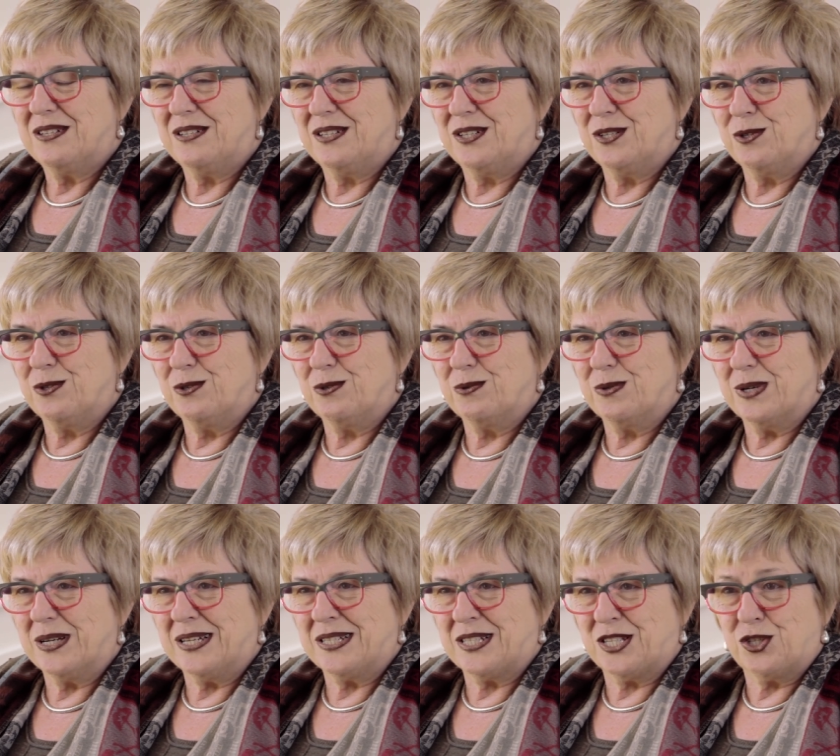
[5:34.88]
do
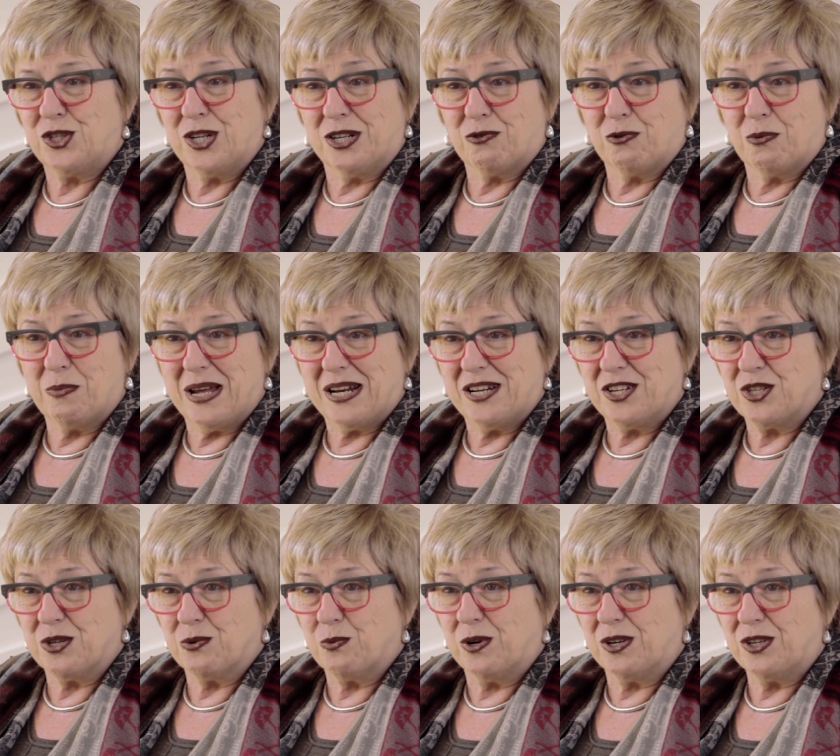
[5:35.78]
as a general
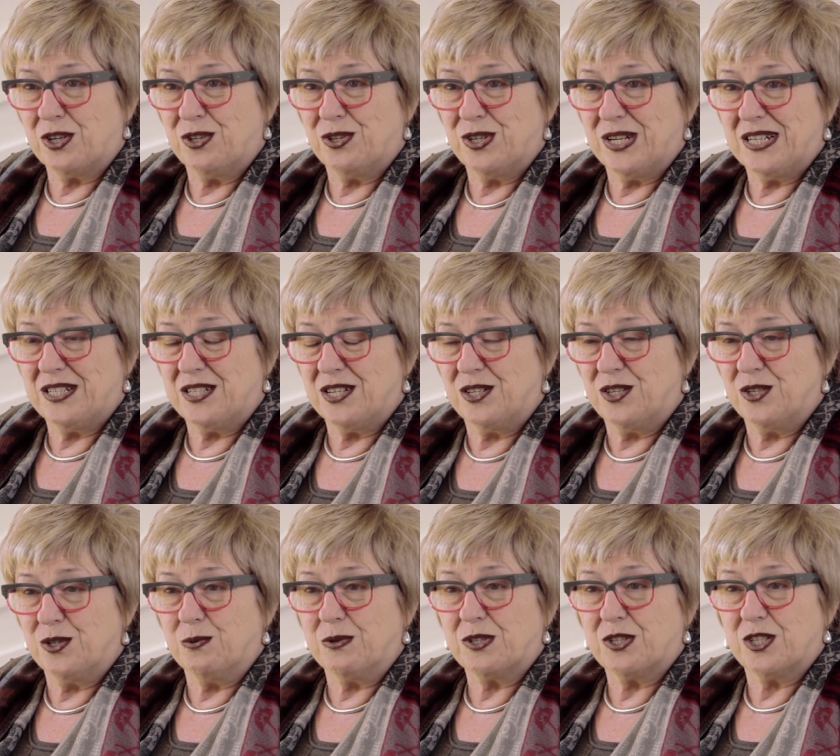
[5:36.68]
manager what you need to
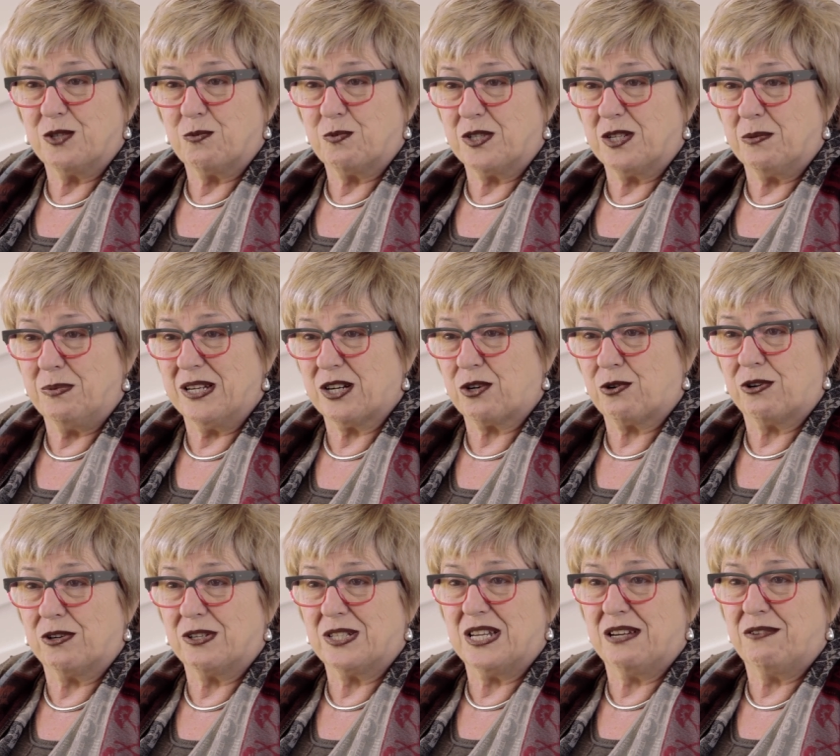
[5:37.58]
do, which is to be
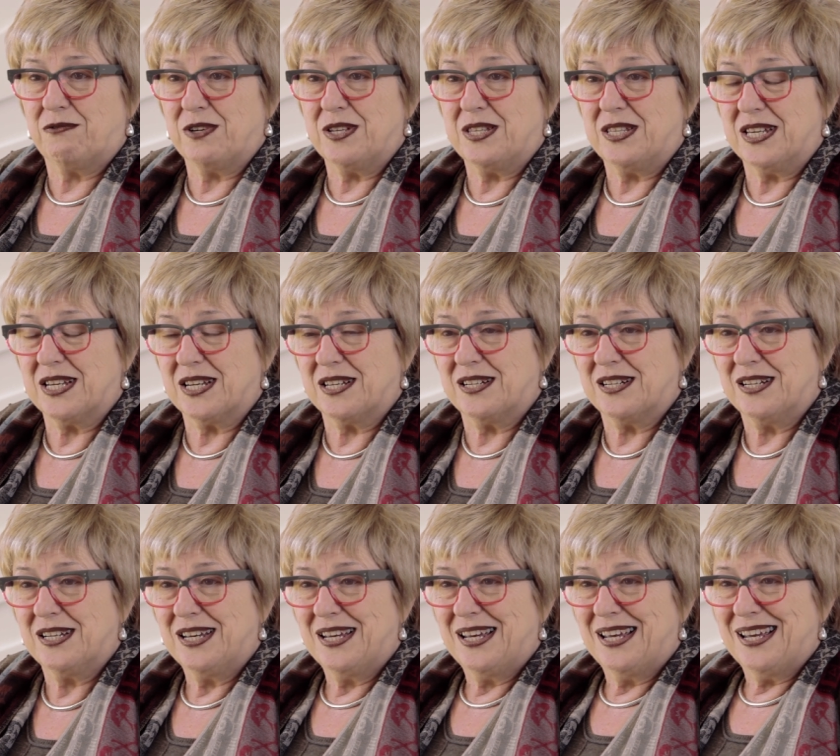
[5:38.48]
across everything,
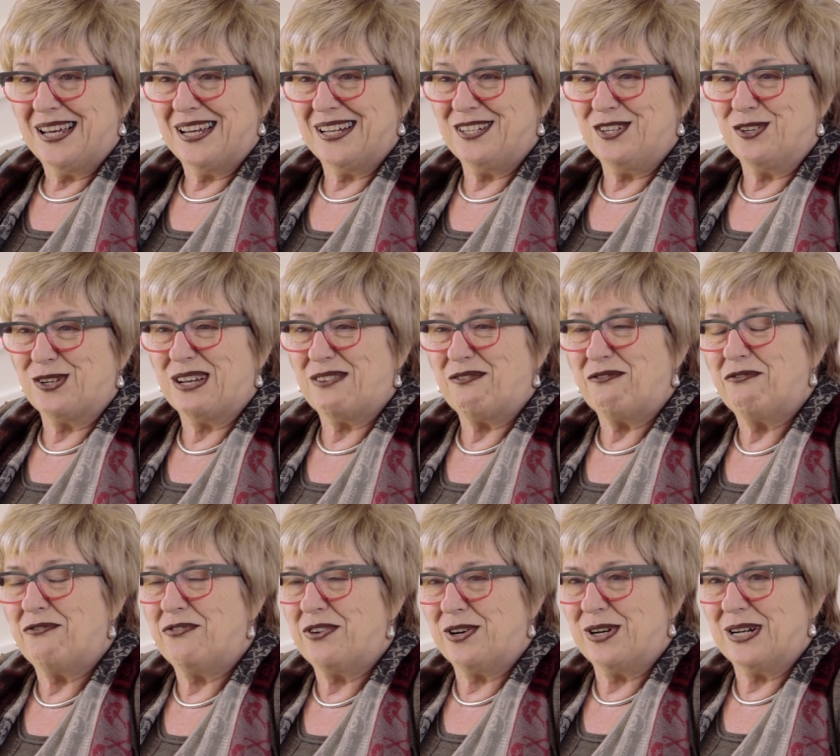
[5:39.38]
and, and you get
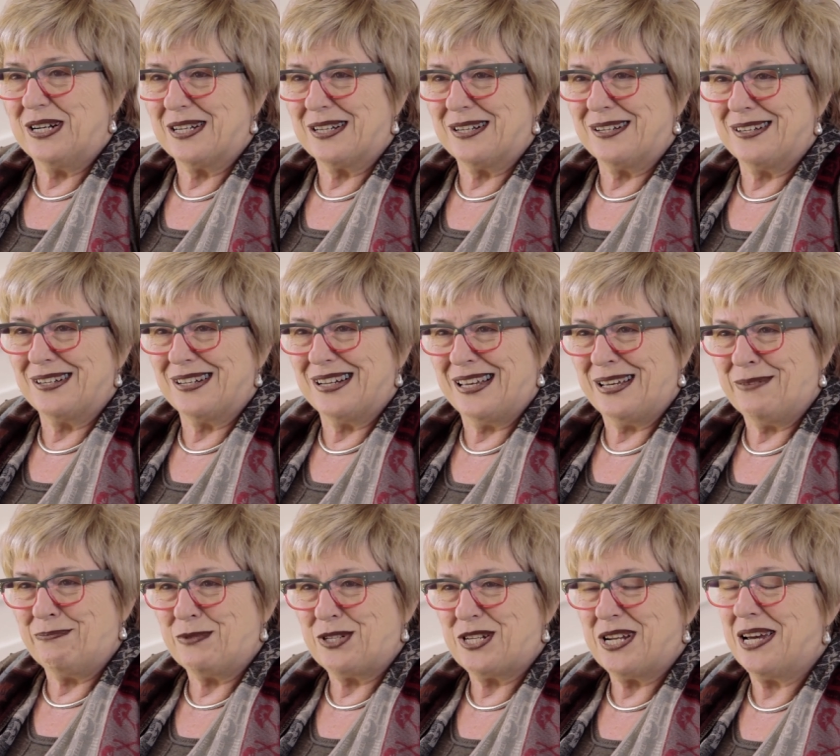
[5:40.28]
very little
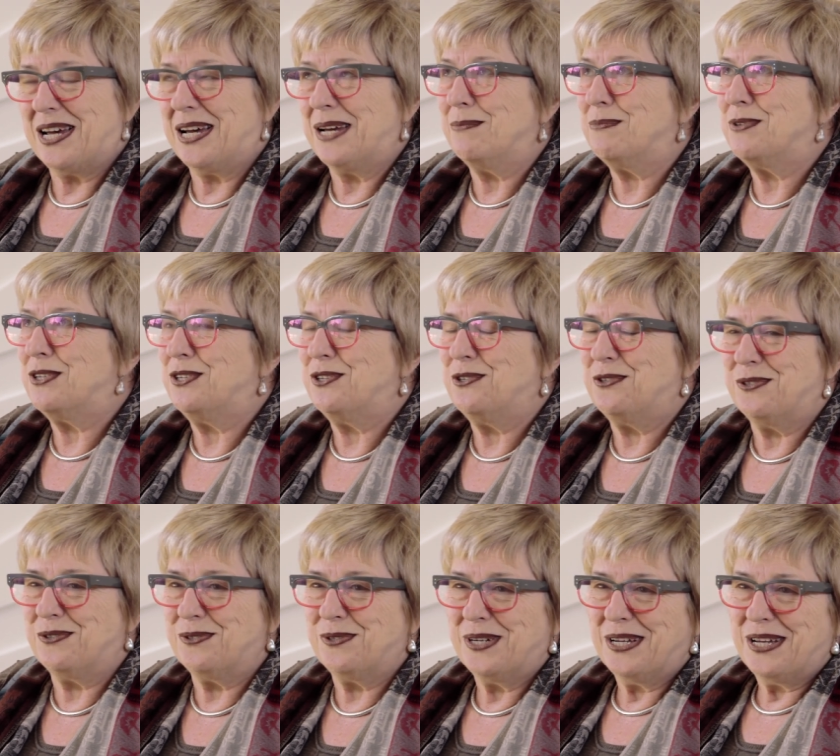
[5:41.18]
um, time to
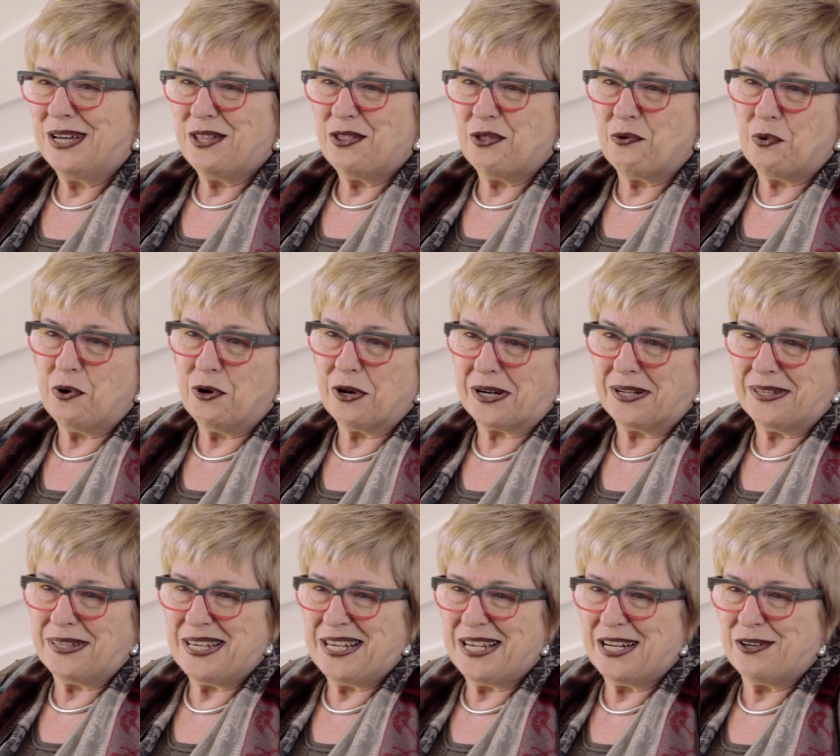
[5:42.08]
do the work
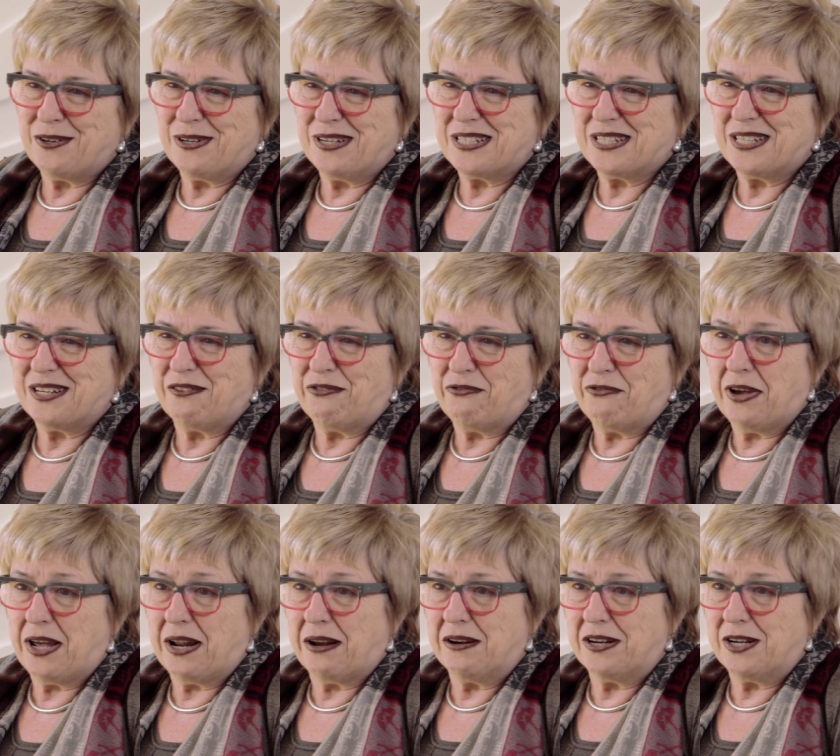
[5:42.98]
in the areas that are
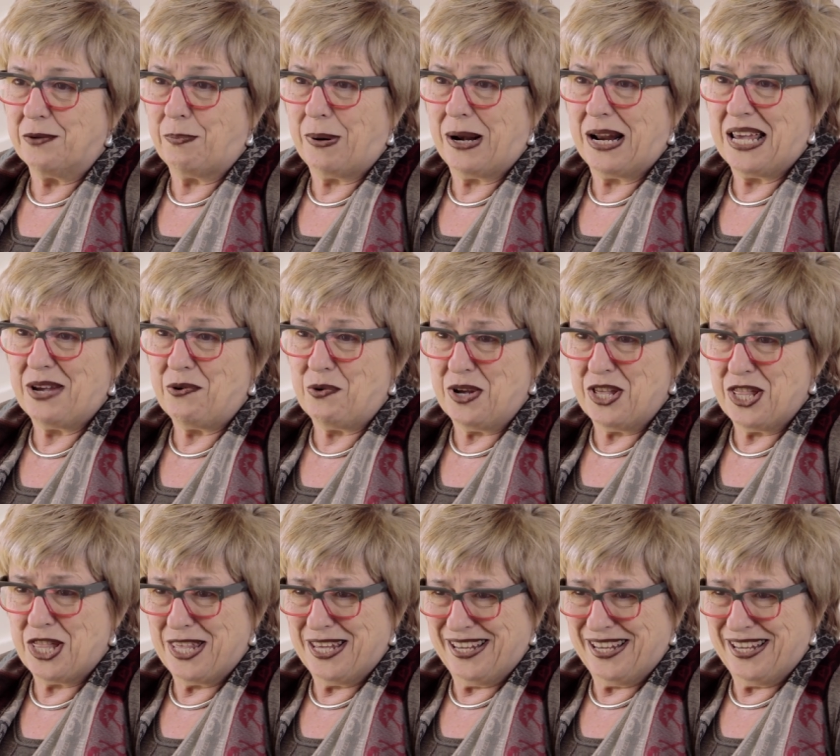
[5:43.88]
fun to play with.